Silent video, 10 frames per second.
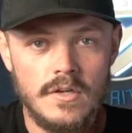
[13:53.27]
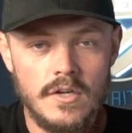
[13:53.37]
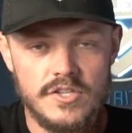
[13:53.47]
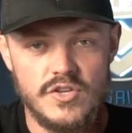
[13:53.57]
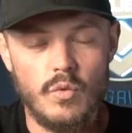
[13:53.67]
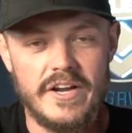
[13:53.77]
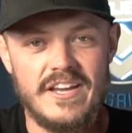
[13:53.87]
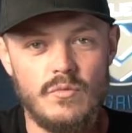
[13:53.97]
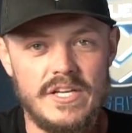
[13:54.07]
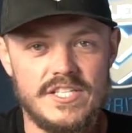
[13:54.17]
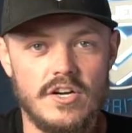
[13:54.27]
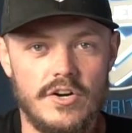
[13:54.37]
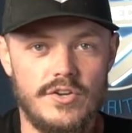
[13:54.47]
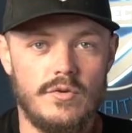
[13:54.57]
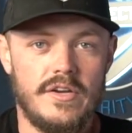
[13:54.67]
So what can we
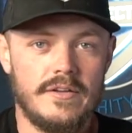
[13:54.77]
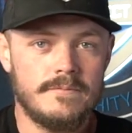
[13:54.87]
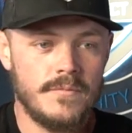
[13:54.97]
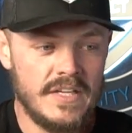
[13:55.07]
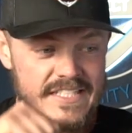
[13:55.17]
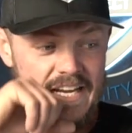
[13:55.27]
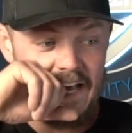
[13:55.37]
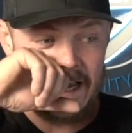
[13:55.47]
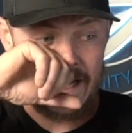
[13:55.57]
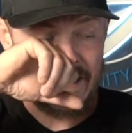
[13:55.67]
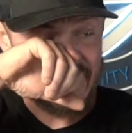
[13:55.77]
start doing today?